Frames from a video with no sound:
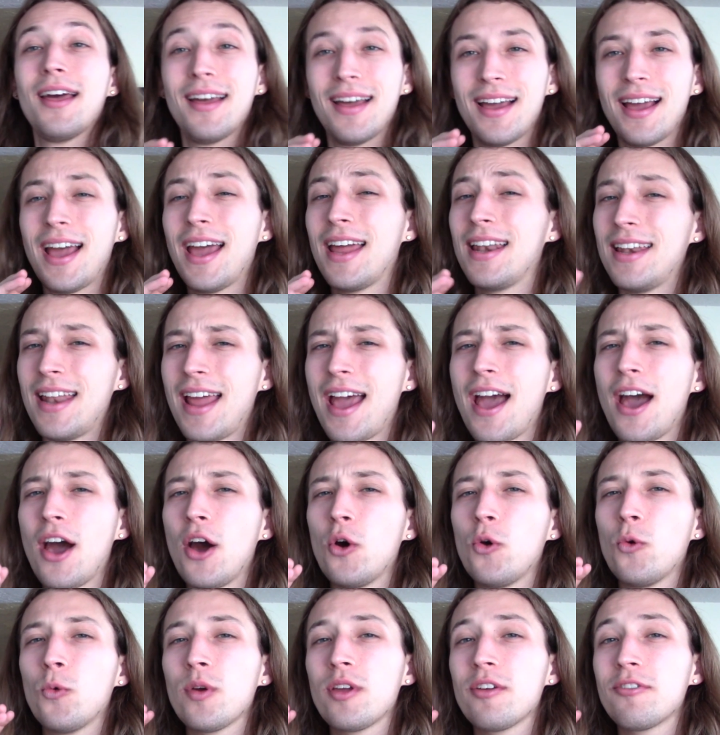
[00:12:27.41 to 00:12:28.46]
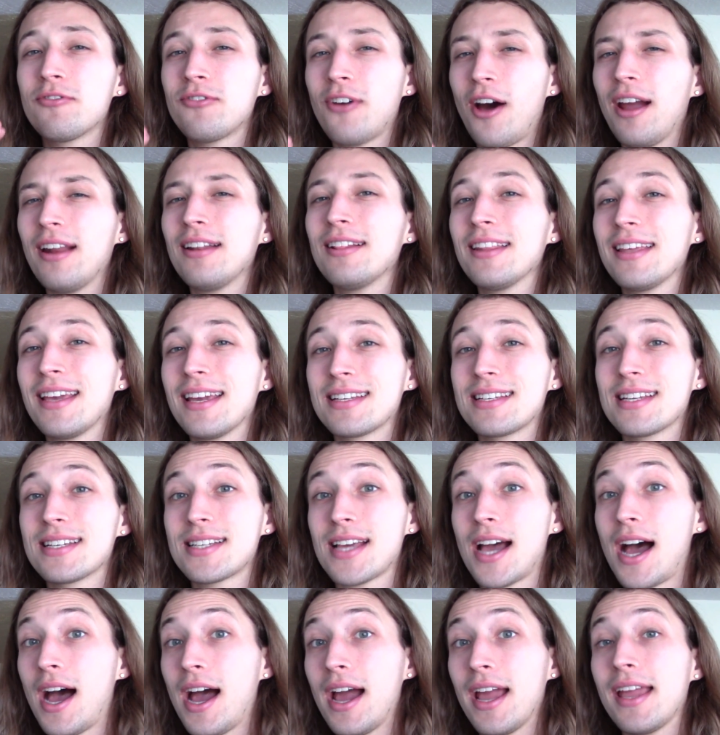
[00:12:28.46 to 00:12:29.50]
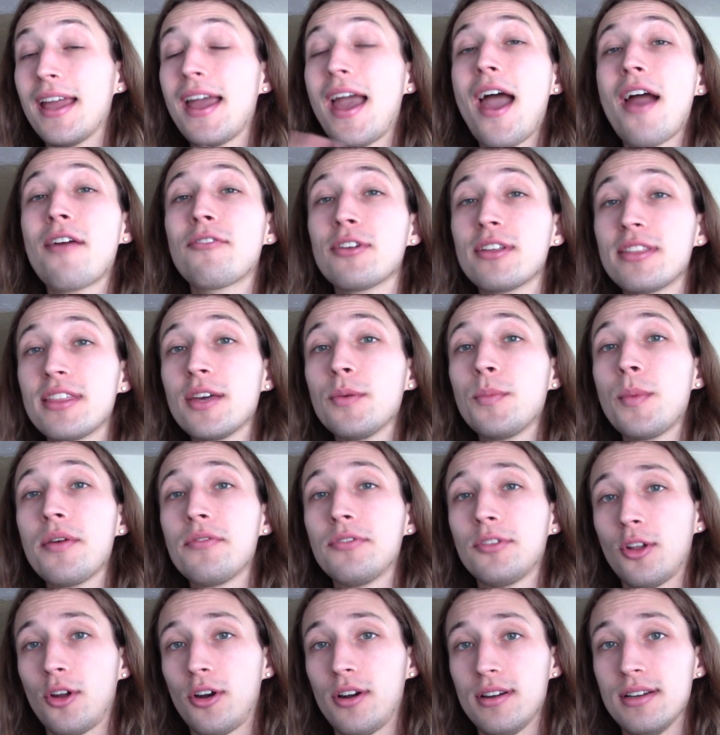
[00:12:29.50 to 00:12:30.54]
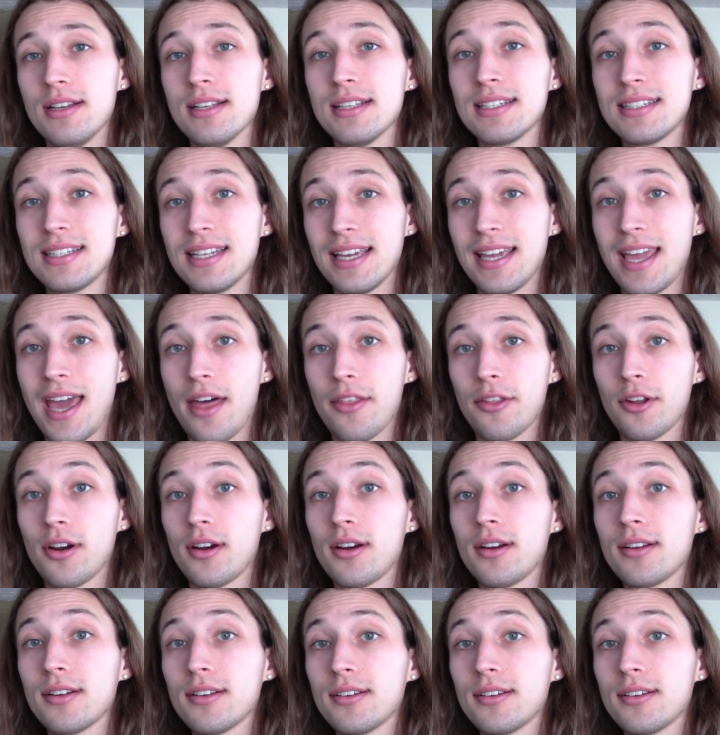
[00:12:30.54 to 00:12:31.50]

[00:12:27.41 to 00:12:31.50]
And now we finally get to tie everything we've learned together.